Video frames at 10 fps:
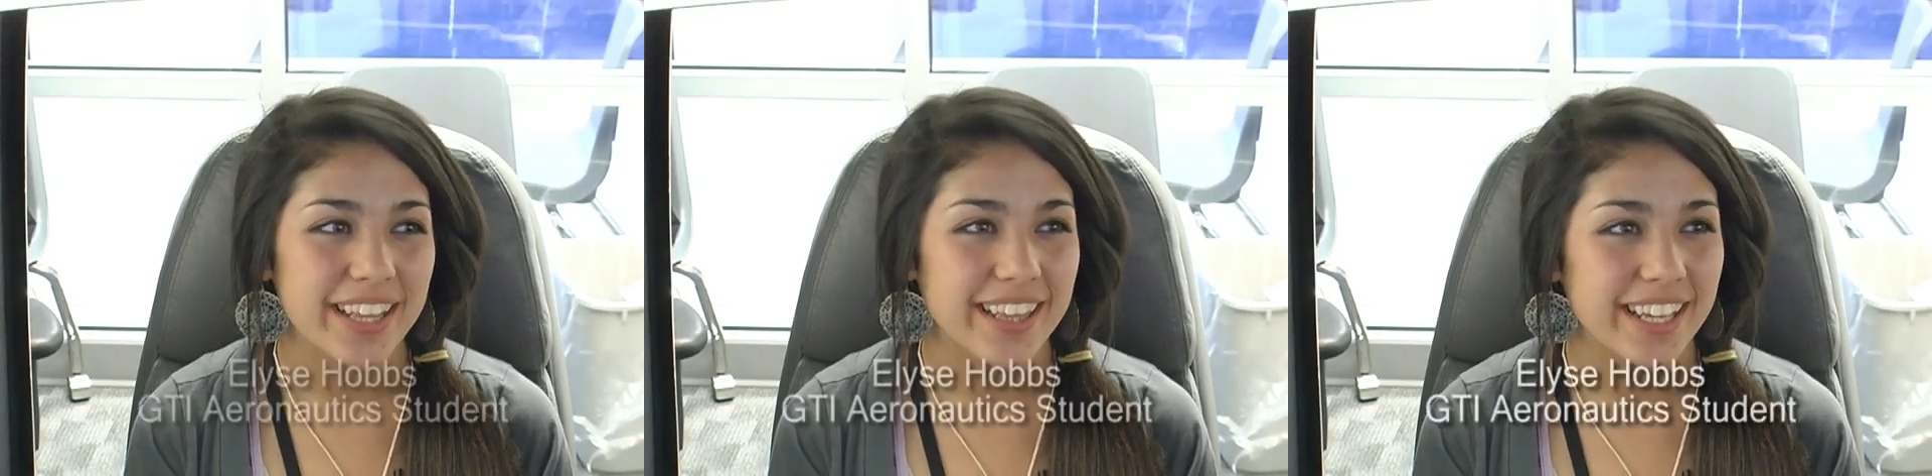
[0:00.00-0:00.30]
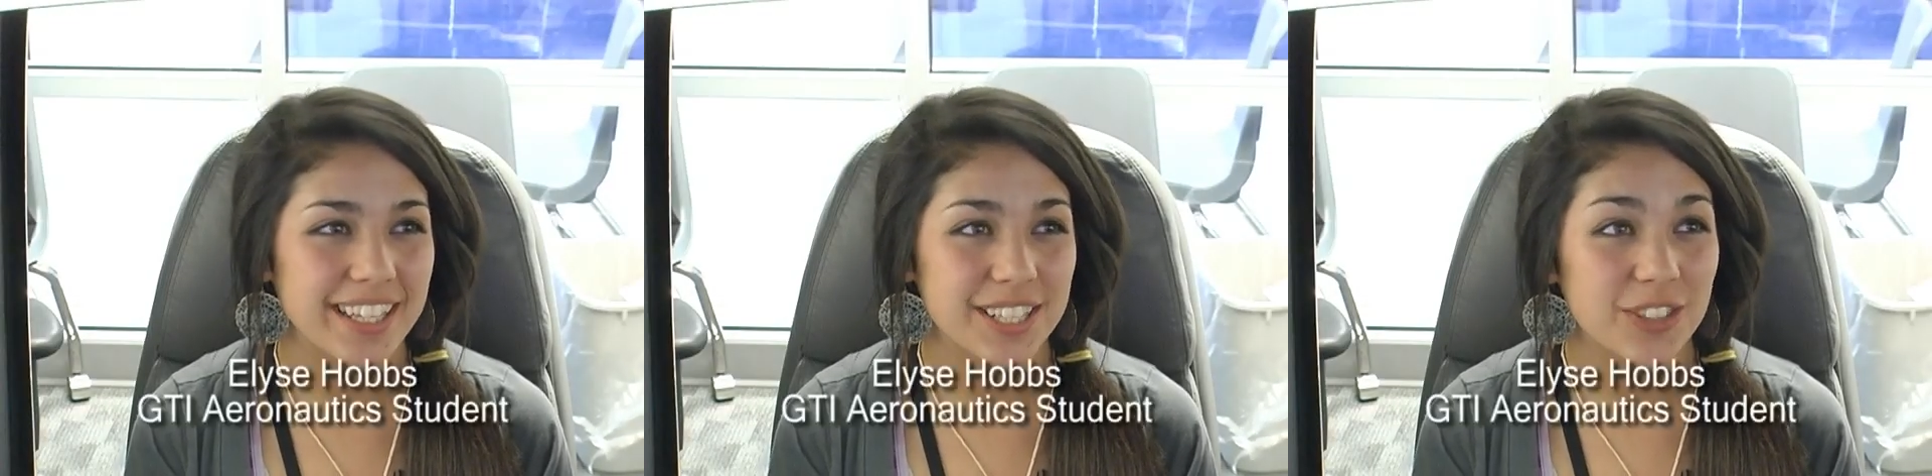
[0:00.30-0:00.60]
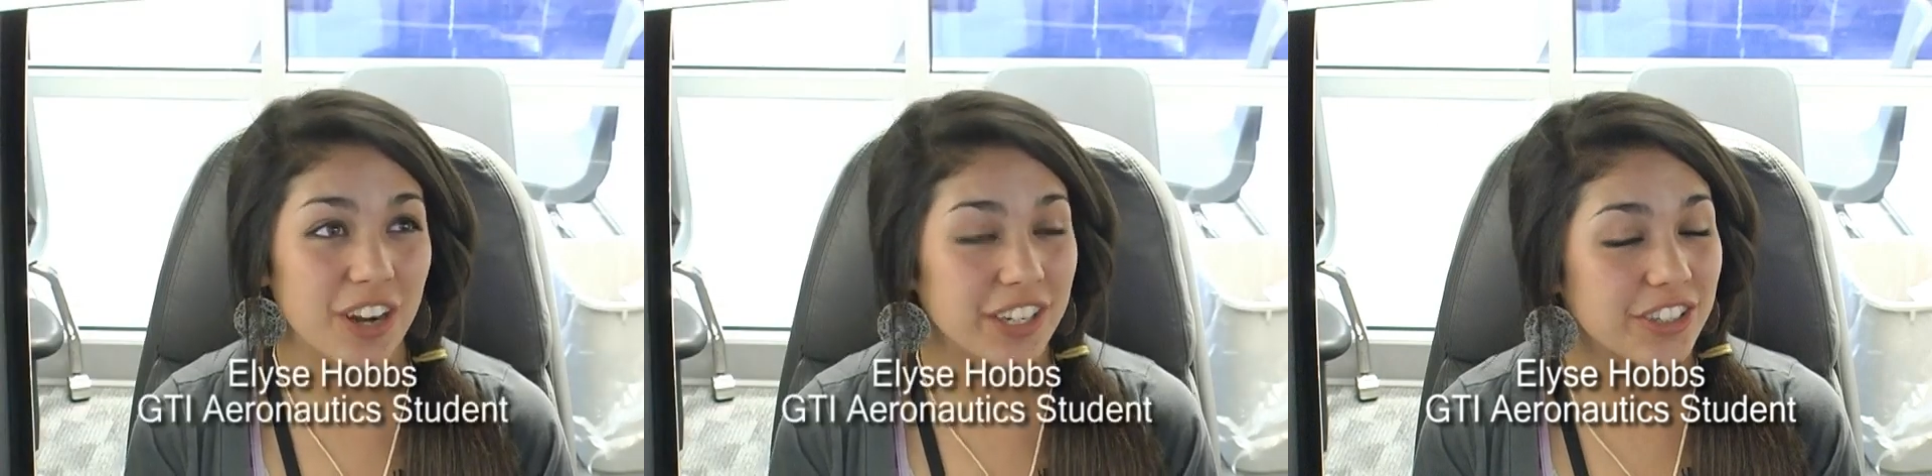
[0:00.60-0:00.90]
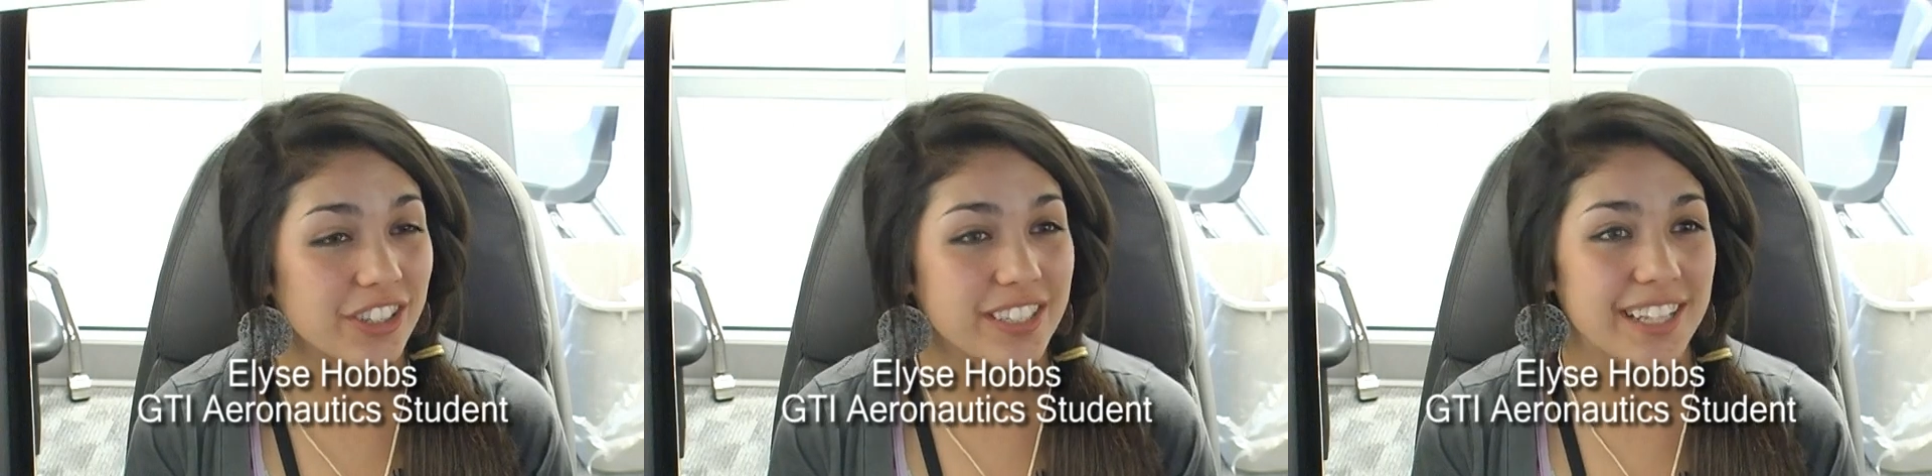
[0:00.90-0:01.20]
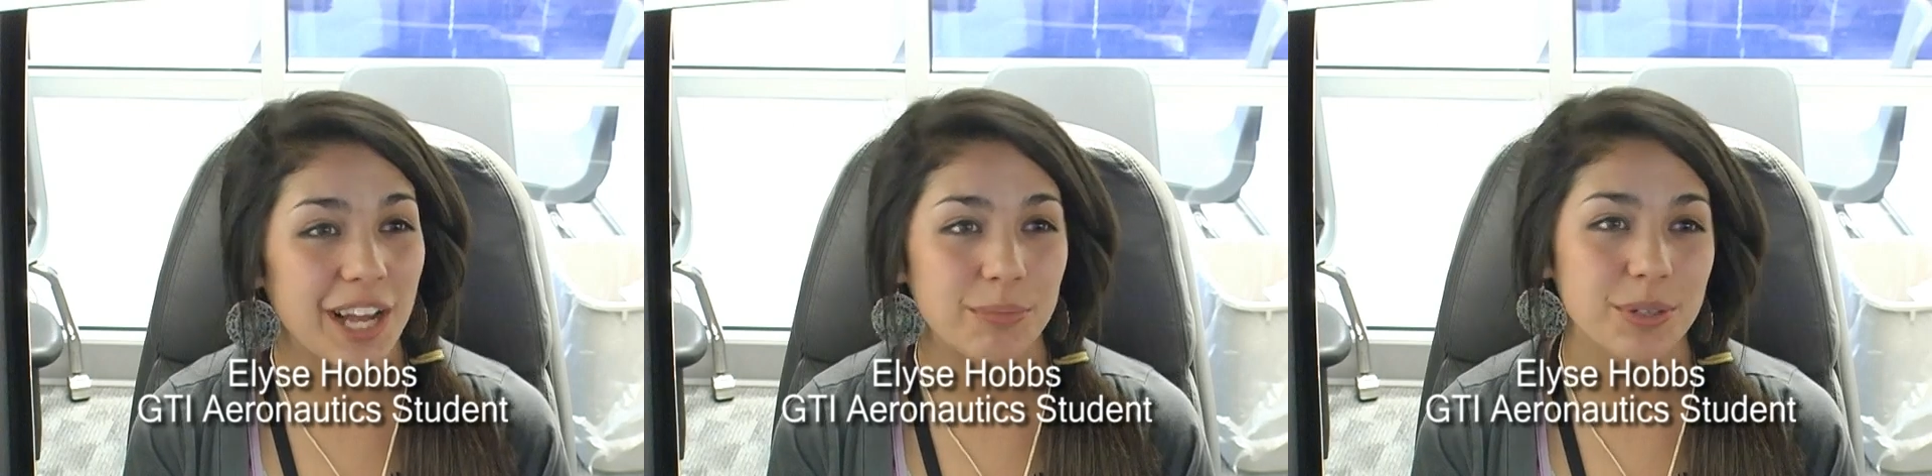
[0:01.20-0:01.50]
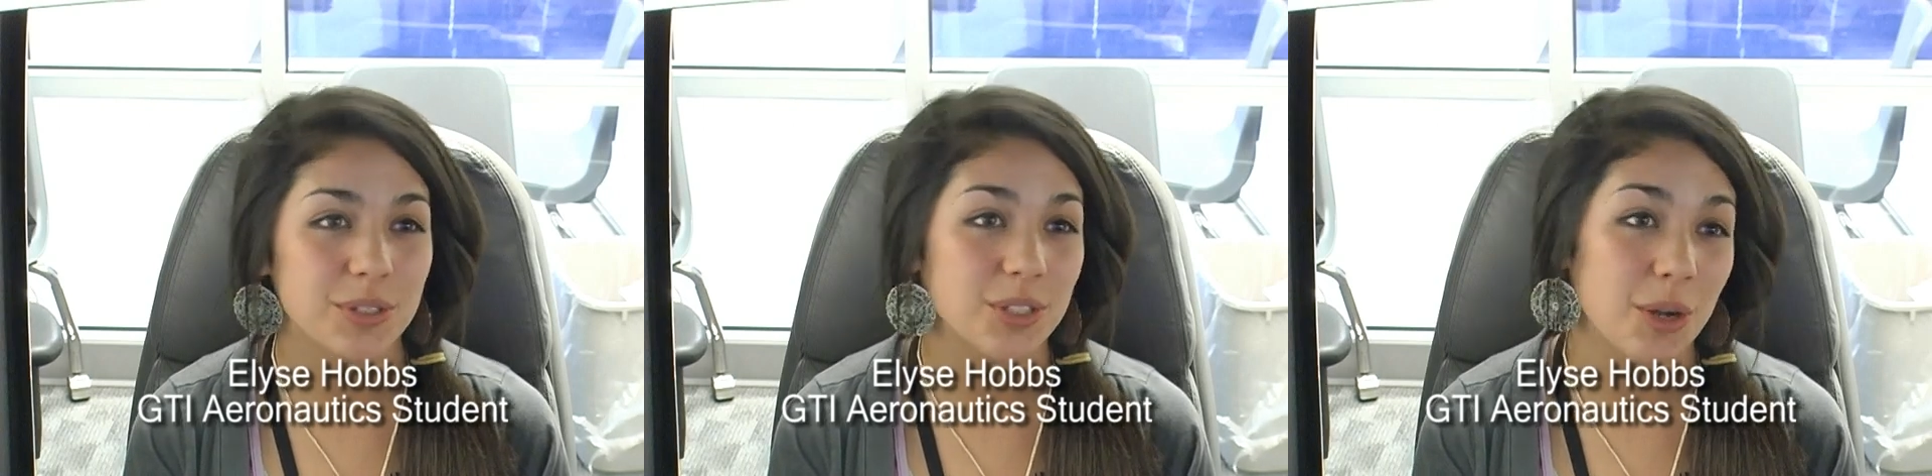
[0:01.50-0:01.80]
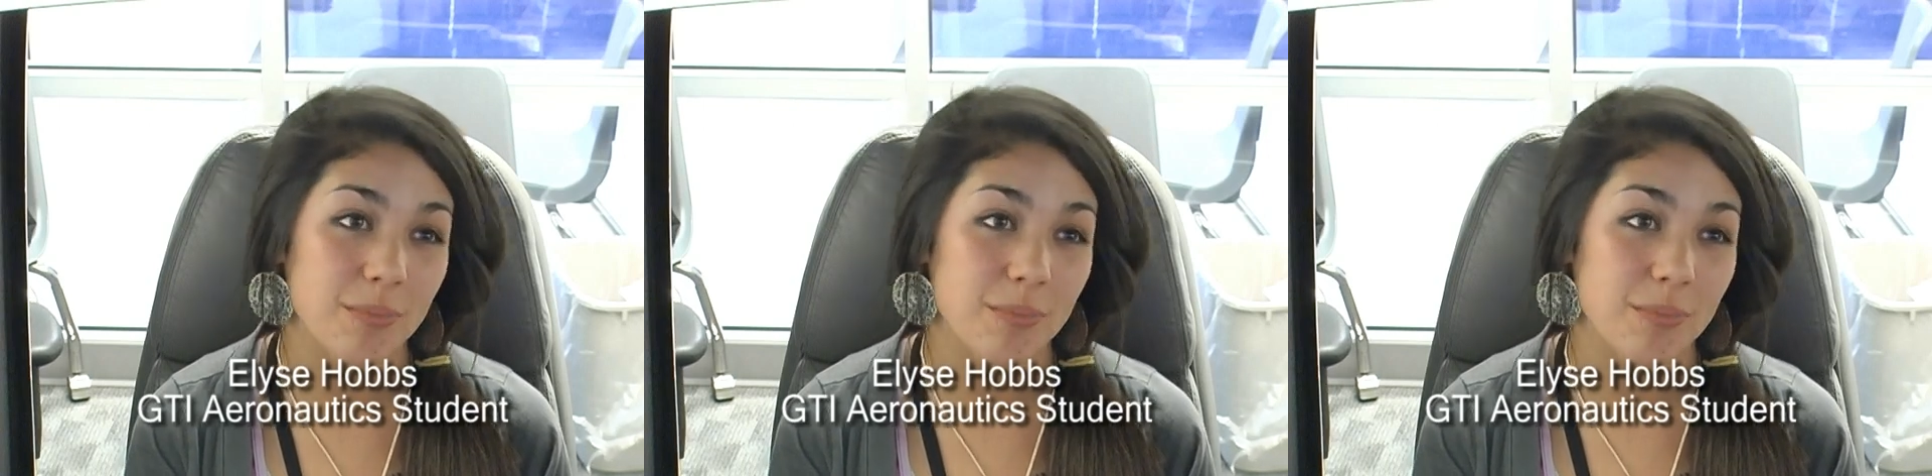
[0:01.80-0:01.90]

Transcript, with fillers: The instructors help you so